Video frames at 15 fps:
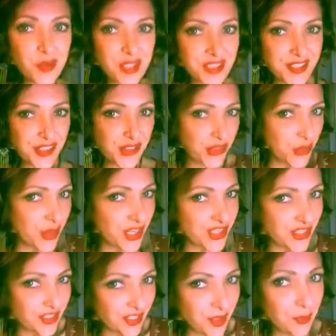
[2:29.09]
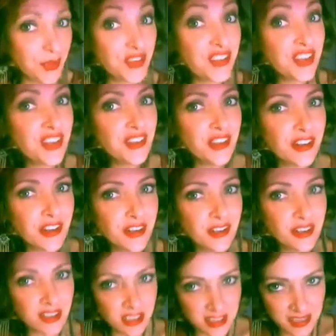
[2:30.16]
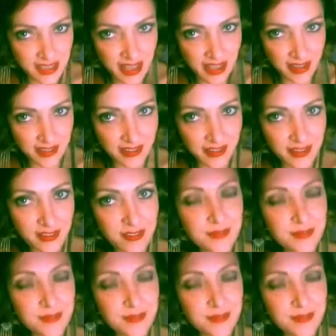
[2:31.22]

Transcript: What situation in particular is that?